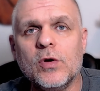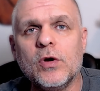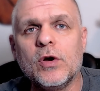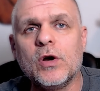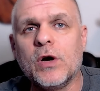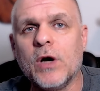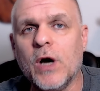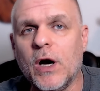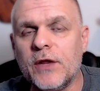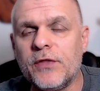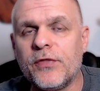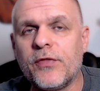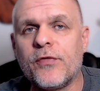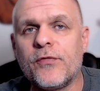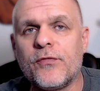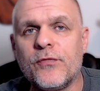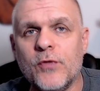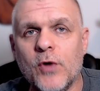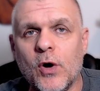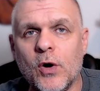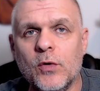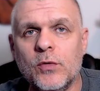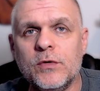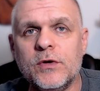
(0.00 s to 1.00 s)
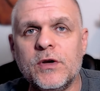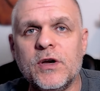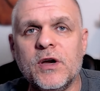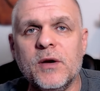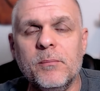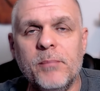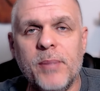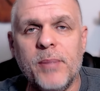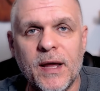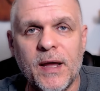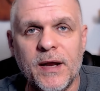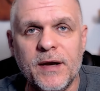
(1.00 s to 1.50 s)
cutthroat,
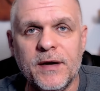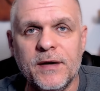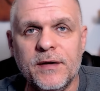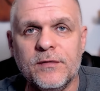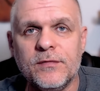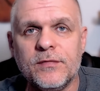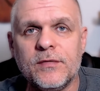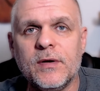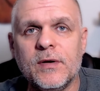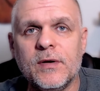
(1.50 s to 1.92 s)
competitive.